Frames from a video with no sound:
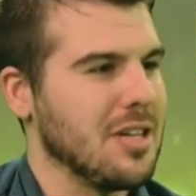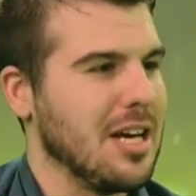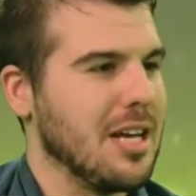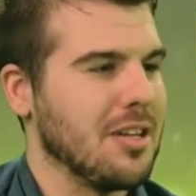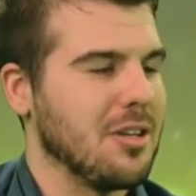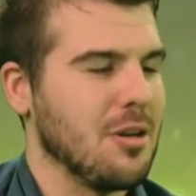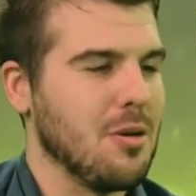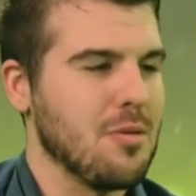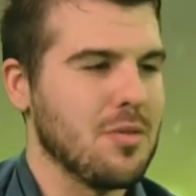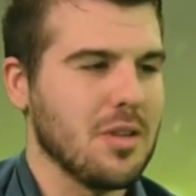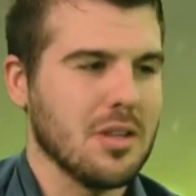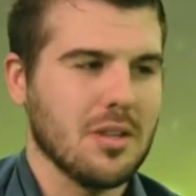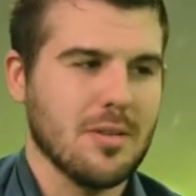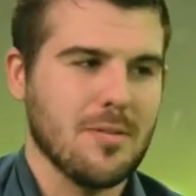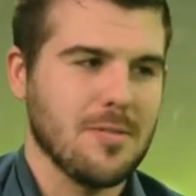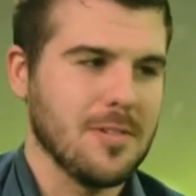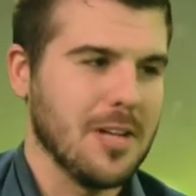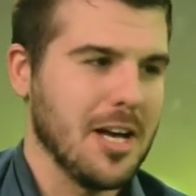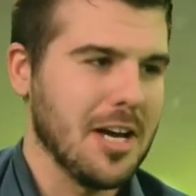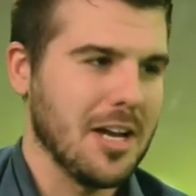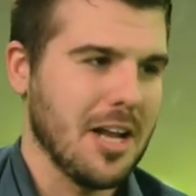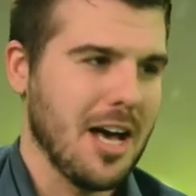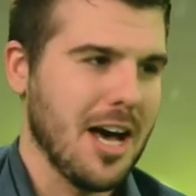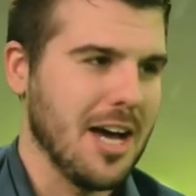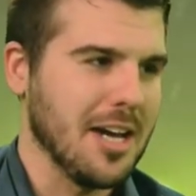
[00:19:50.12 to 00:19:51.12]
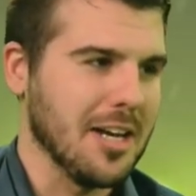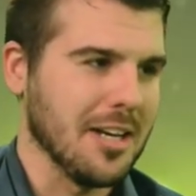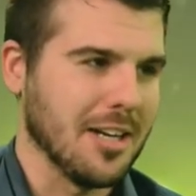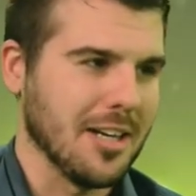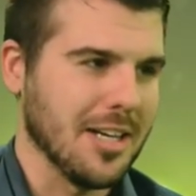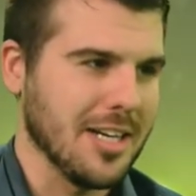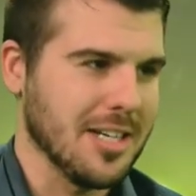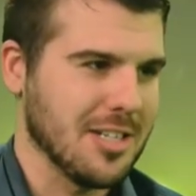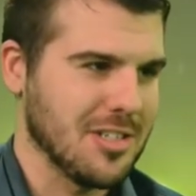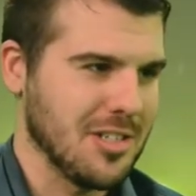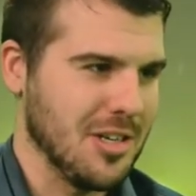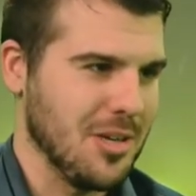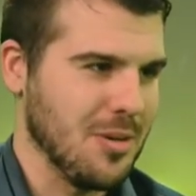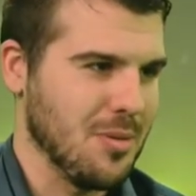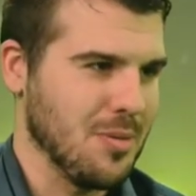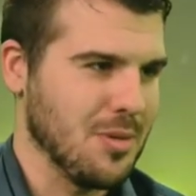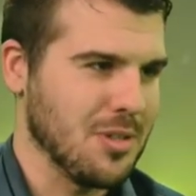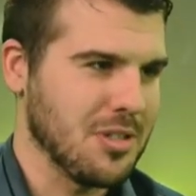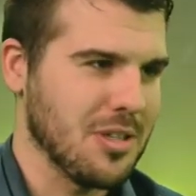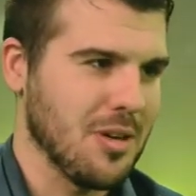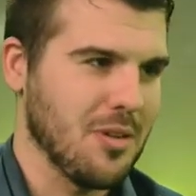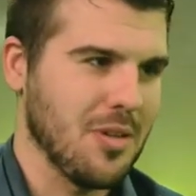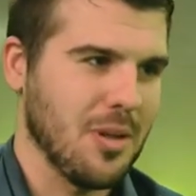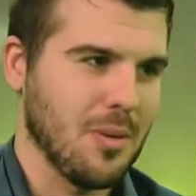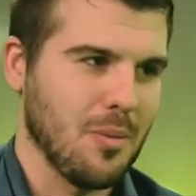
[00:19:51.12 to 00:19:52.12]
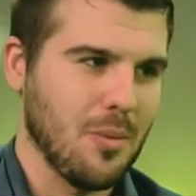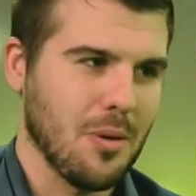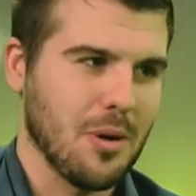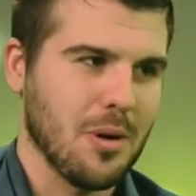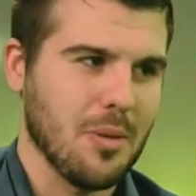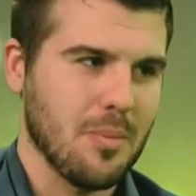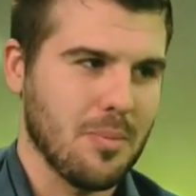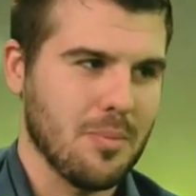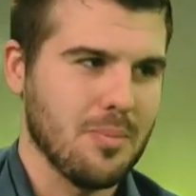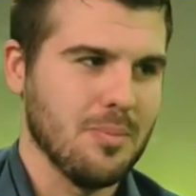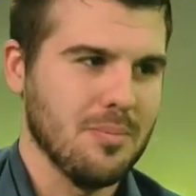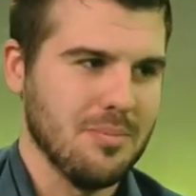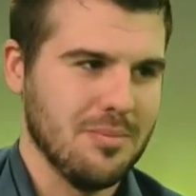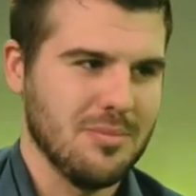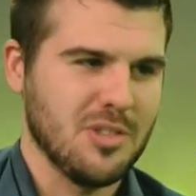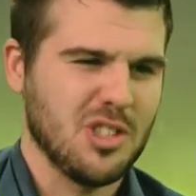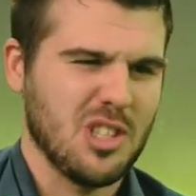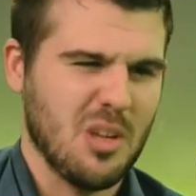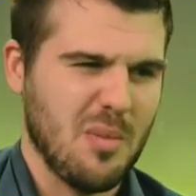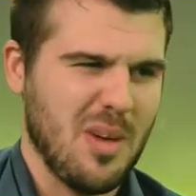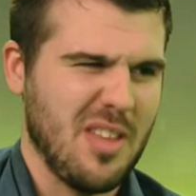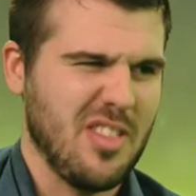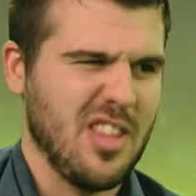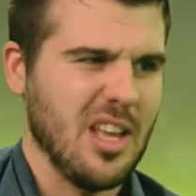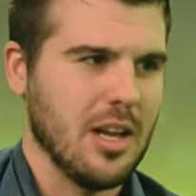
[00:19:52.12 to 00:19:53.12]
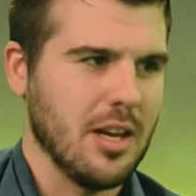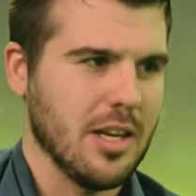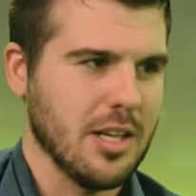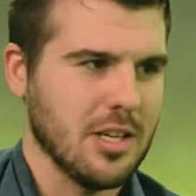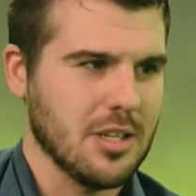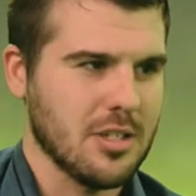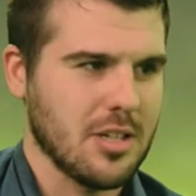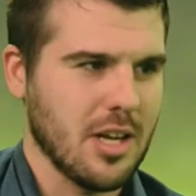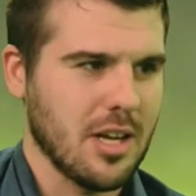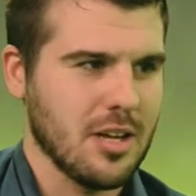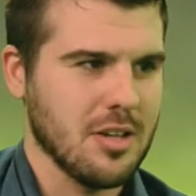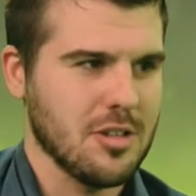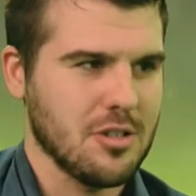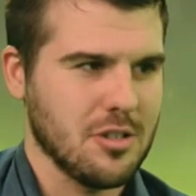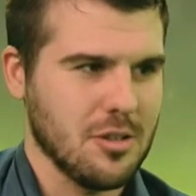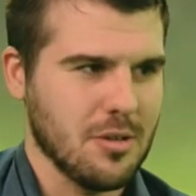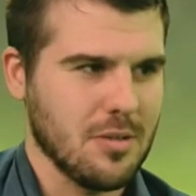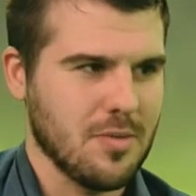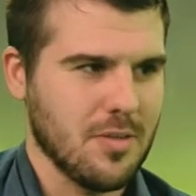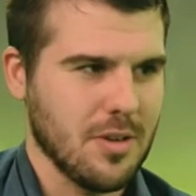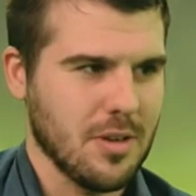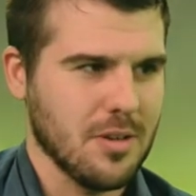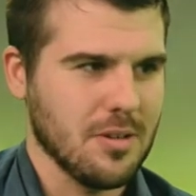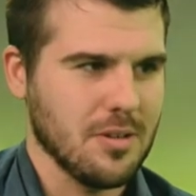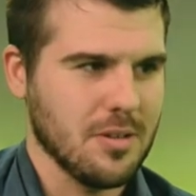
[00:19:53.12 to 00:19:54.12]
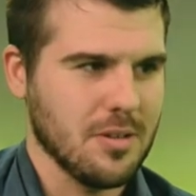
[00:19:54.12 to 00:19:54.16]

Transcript: Because I don't think they're flying high in League Two, so they'll want to cement their league status, do you feel?